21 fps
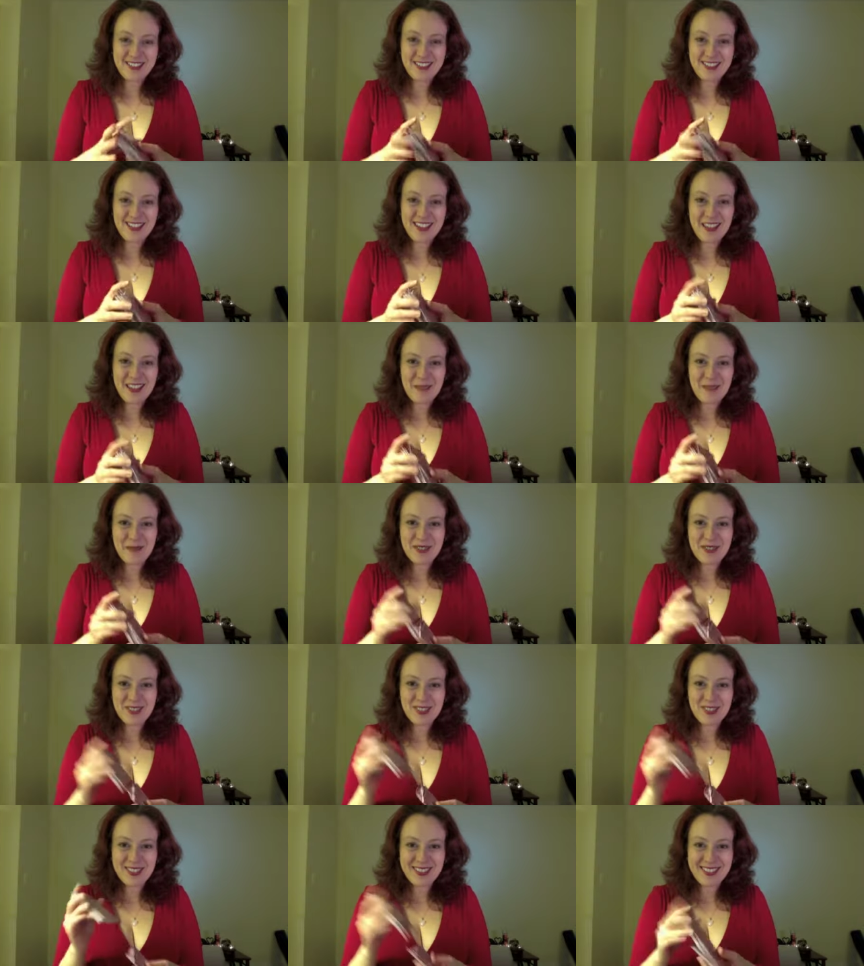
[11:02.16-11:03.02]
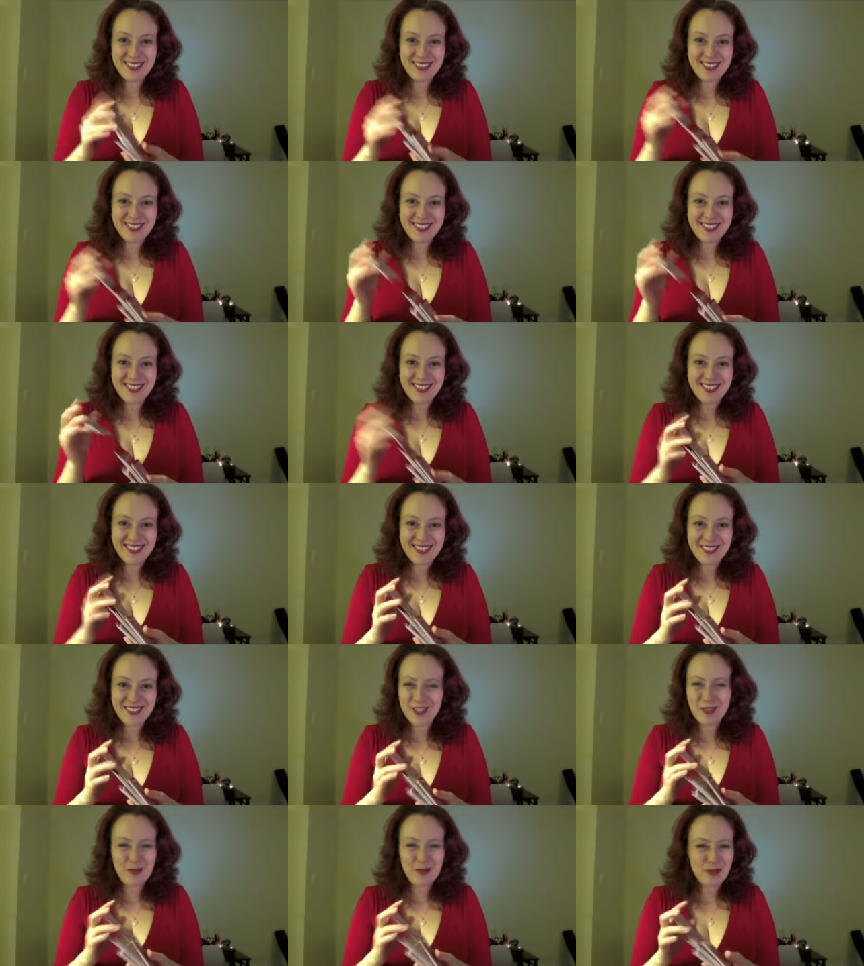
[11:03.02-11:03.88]
Day images.
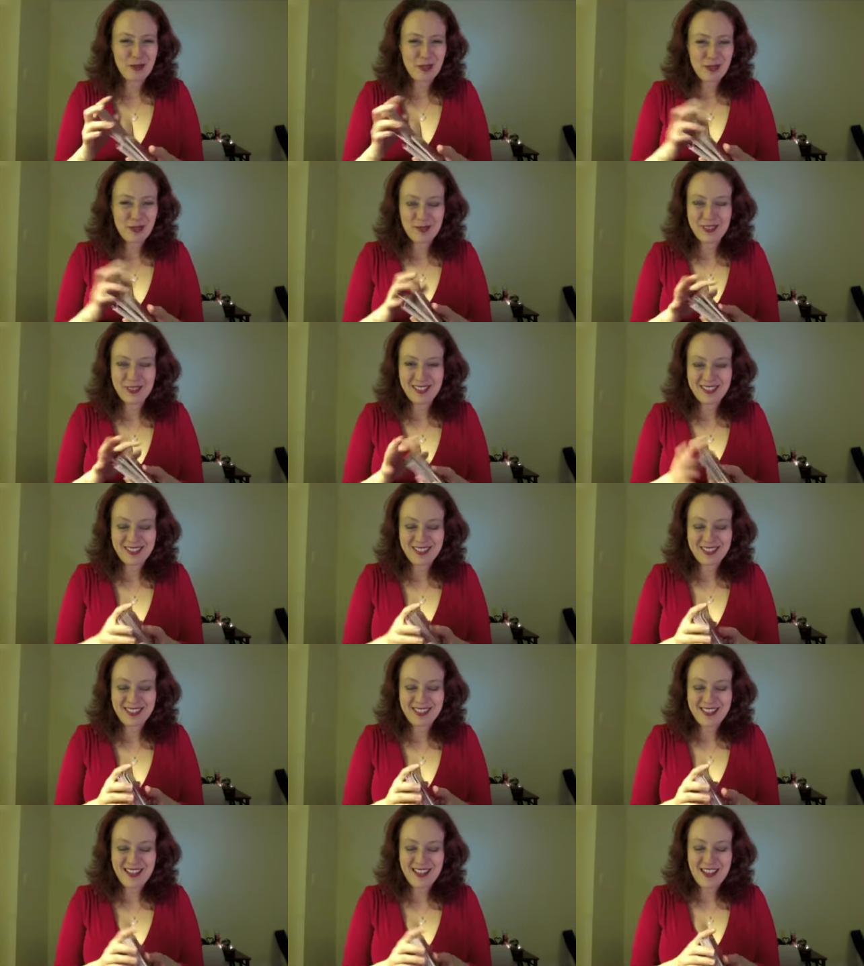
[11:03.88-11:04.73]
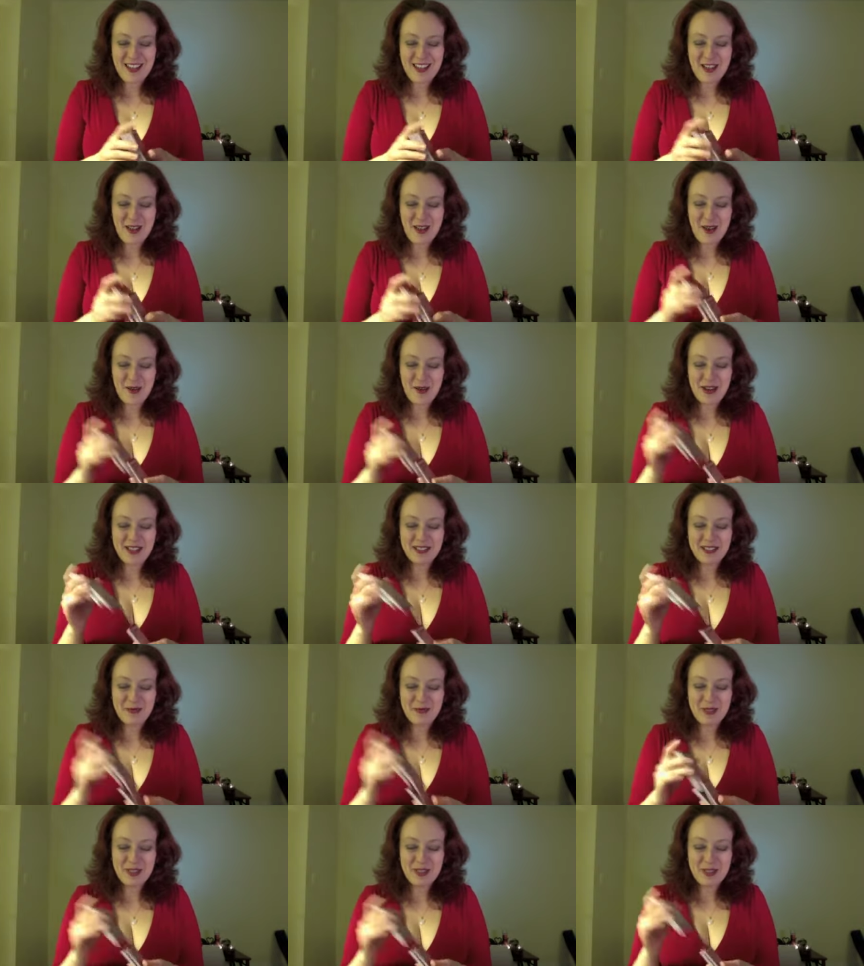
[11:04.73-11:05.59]
Too cute. All right,
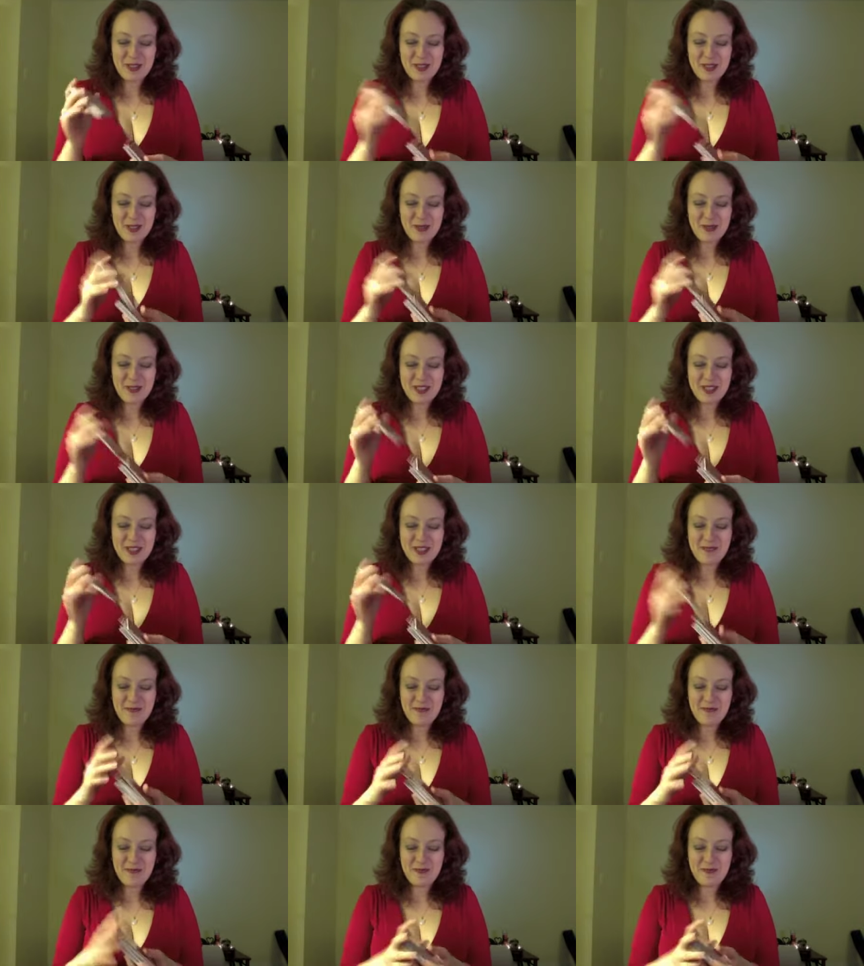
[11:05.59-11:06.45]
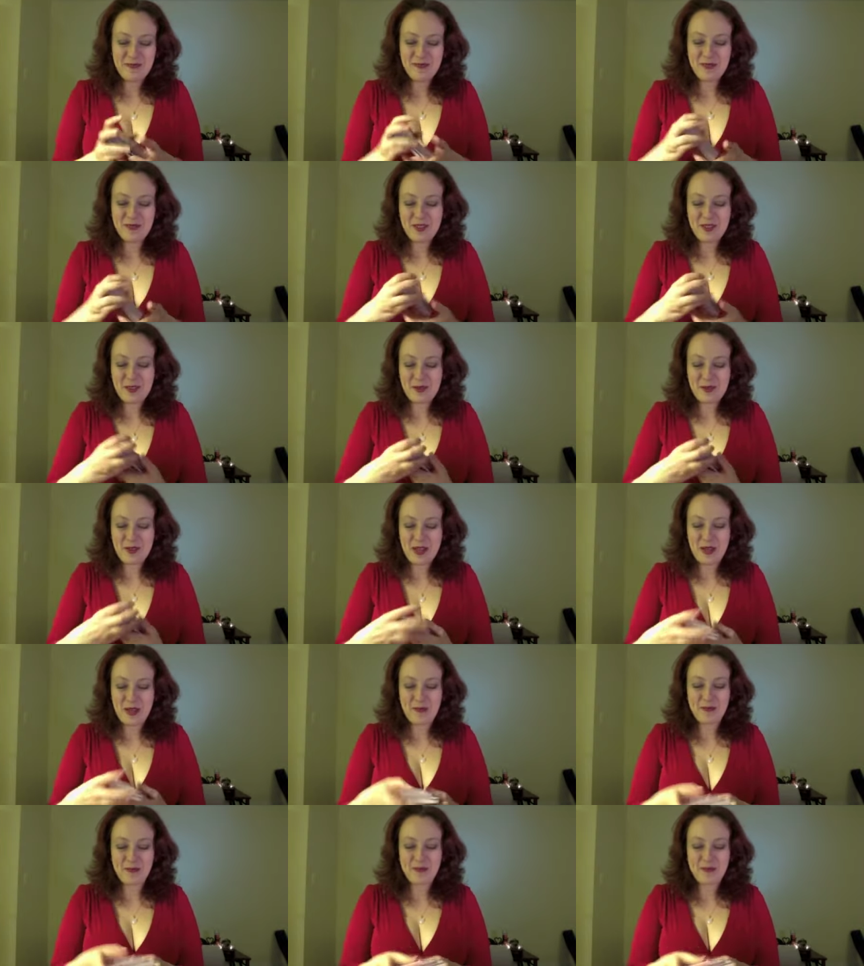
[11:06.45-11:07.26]
let me just tune in. Okay.